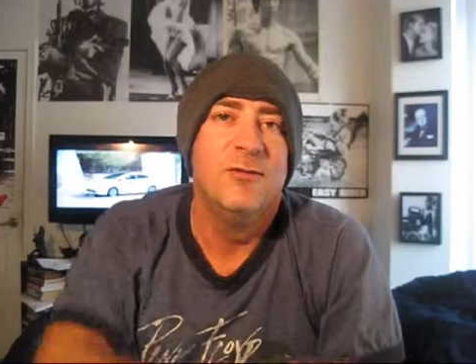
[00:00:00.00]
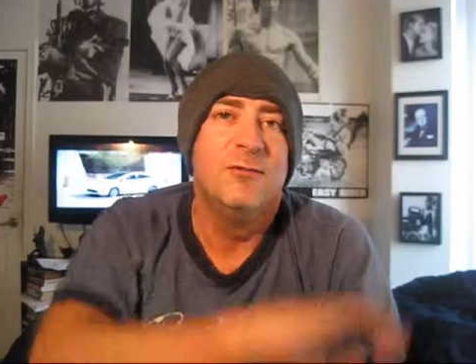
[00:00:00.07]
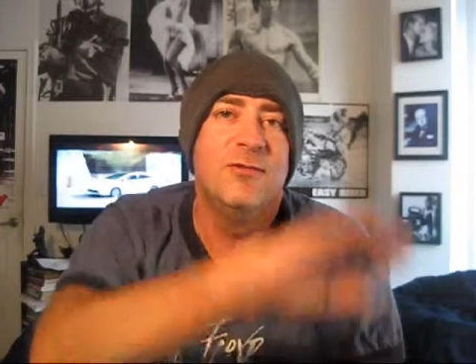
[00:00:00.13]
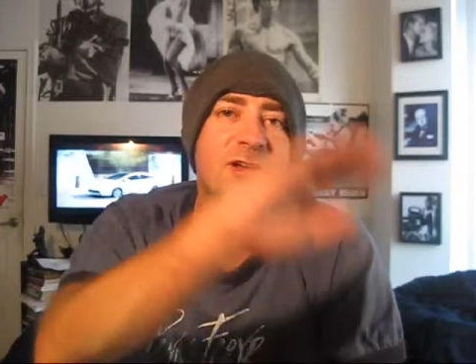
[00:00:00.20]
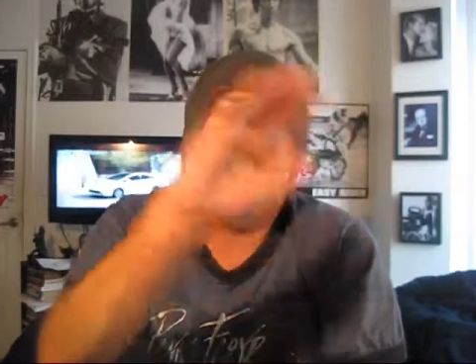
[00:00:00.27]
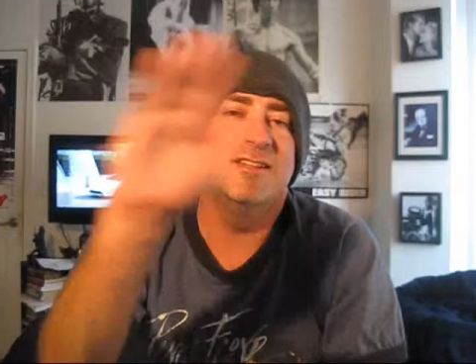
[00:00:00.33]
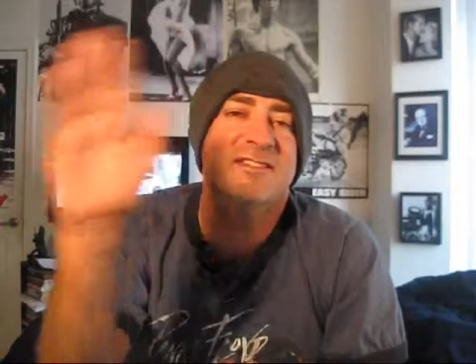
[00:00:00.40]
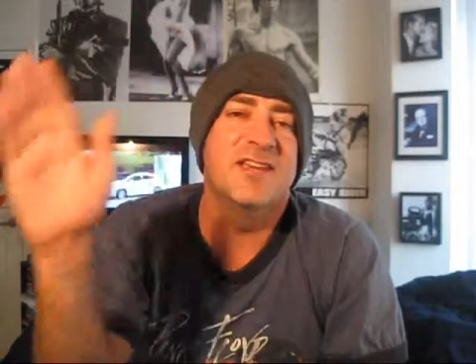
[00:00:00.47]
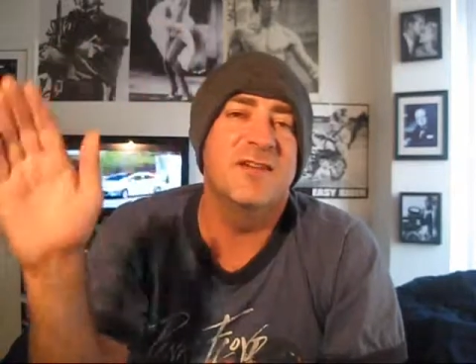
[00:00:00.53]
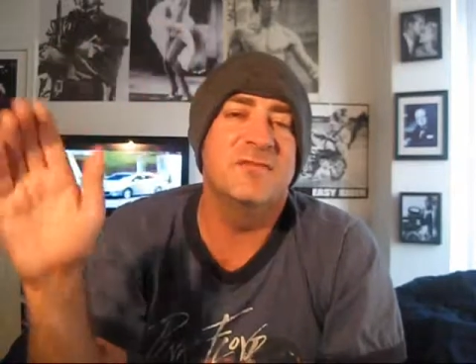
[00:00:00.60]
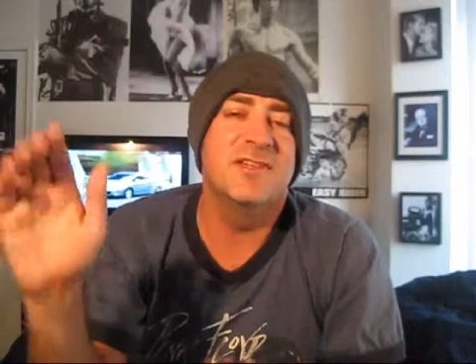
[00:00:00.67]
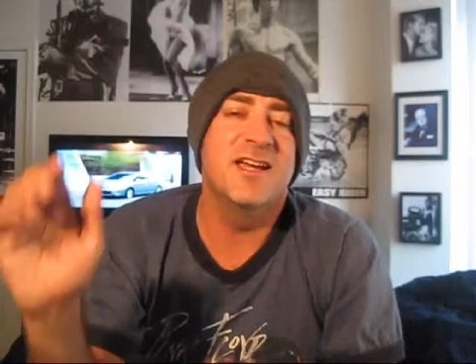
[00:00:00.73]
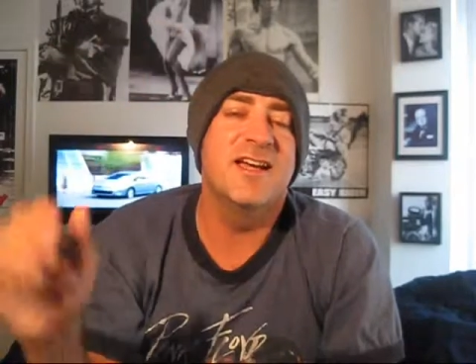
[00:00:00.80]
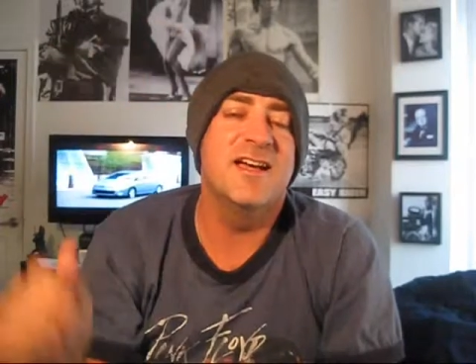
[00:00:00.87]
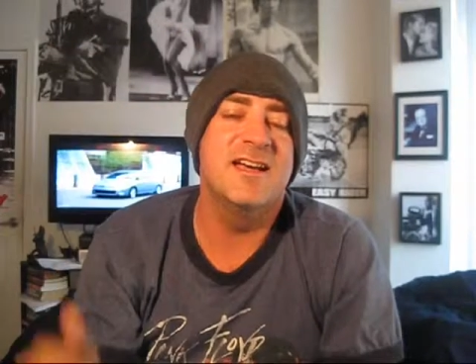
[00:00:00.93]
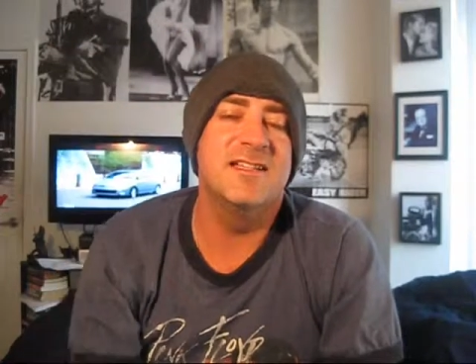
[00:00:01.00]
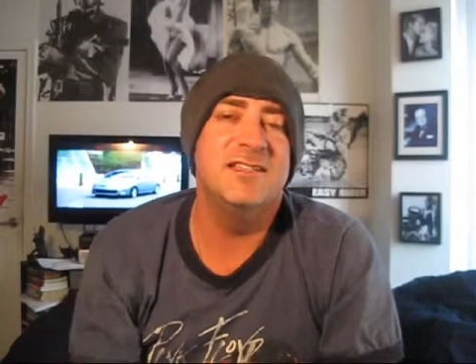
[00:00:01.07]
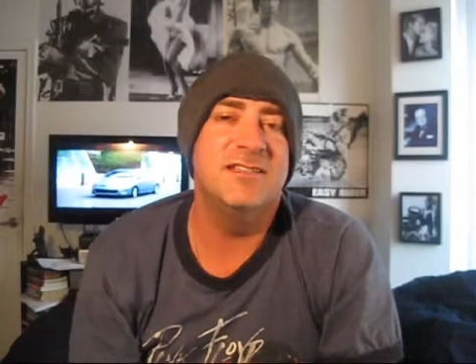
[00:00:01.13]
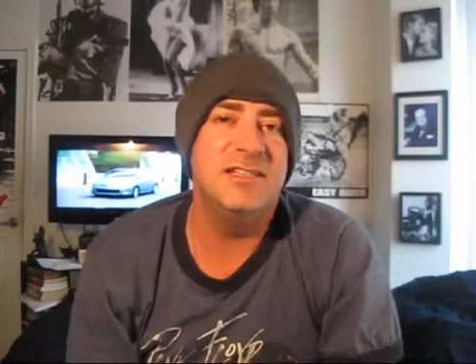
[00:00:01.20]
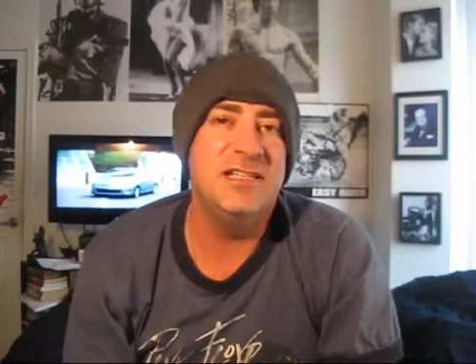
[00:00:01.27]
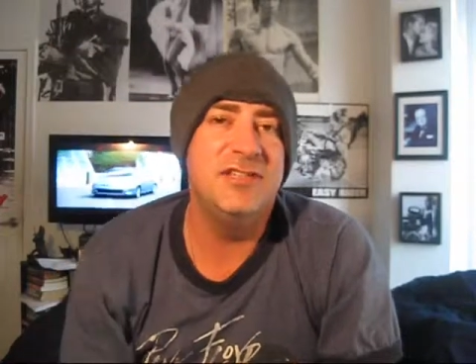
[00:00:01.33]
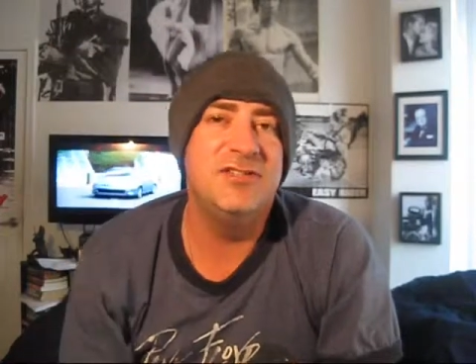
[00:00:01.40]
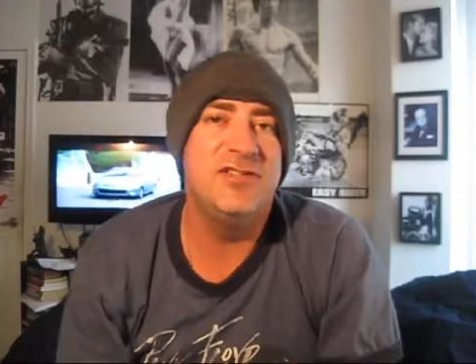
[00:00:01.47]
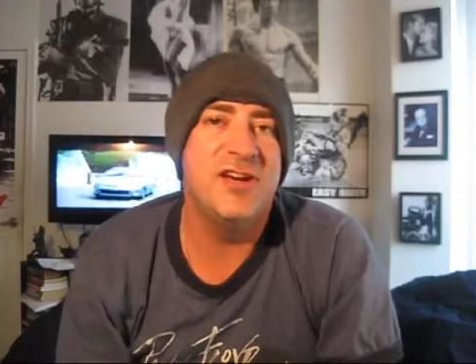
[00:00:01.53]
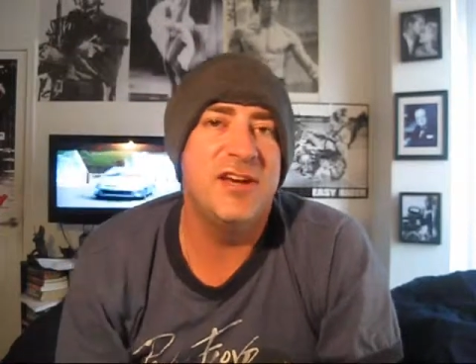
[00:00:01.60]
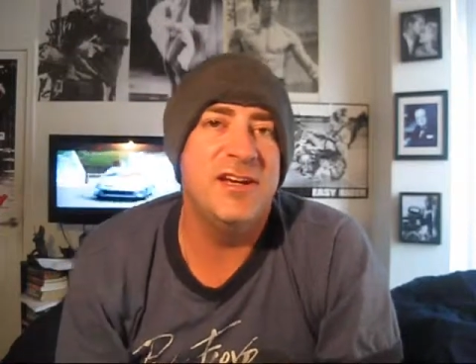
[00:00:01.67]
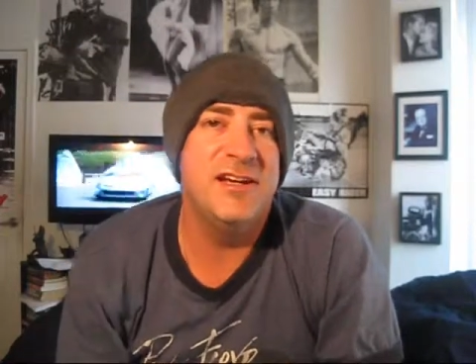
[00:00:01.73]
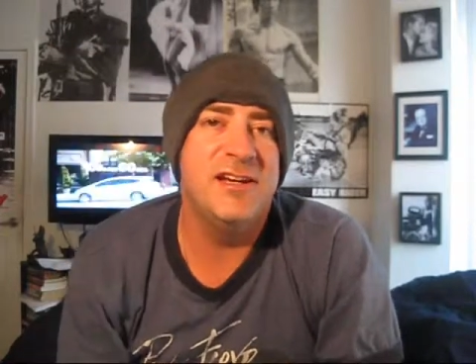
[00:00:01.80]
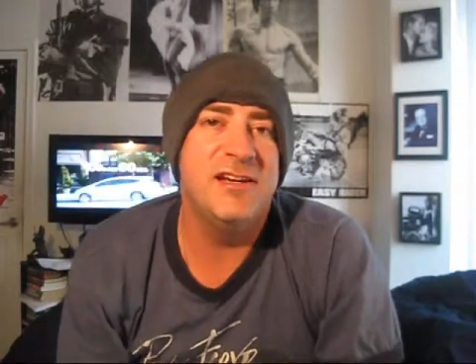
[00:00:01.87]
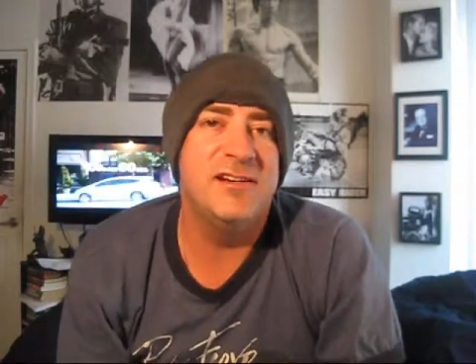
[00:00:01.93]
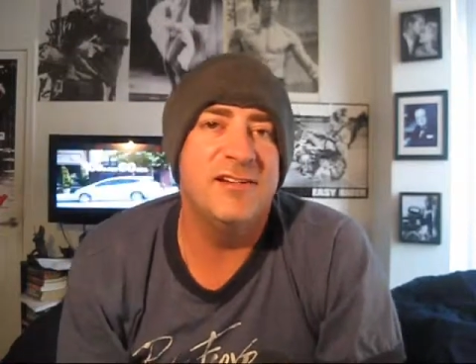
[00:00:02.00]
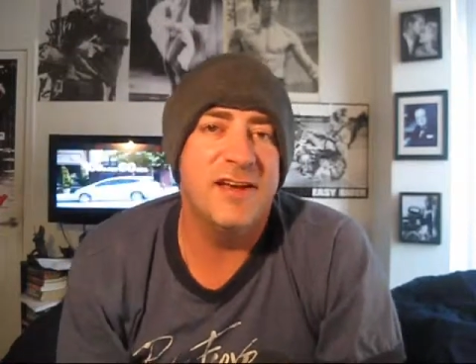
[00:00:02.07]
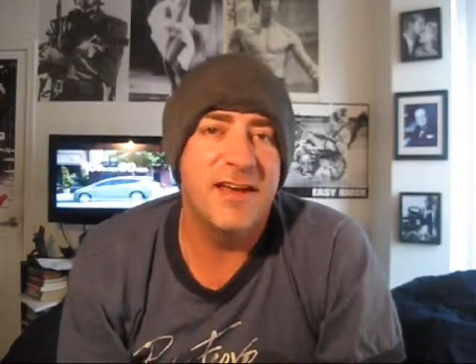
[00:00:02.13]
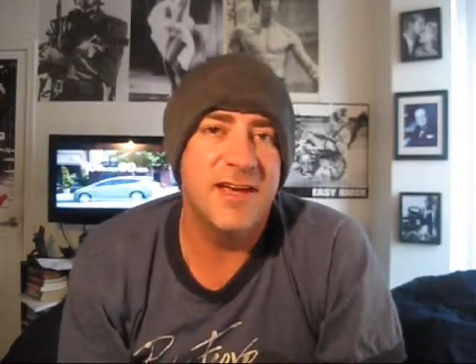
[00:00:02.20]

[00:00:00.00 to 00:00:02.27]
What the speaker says: What is up, guys? EJ here,